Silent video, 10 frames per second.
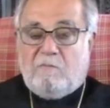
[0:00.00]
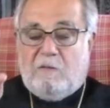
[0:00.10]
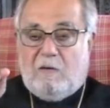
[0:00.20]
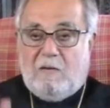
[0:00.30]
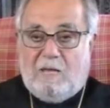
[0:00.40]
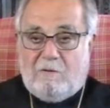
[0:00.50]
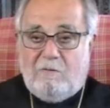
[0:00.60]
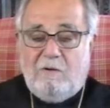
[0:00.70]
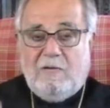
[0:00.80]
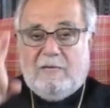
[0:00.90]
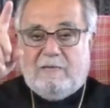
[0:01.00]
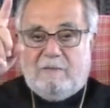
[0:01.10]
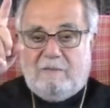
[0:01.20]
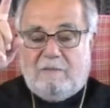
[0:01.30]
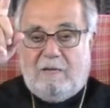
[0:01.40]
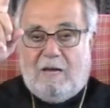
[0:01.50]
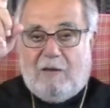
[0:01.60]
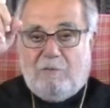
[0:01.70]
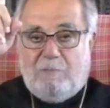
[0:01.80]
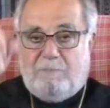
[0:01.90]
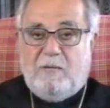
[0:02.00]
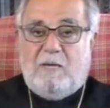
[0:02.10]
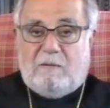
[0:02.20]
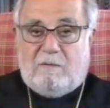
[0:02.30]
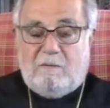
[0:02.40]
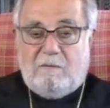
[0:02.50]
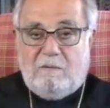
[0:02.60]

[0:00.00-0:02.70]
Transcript: The letter, I repeat,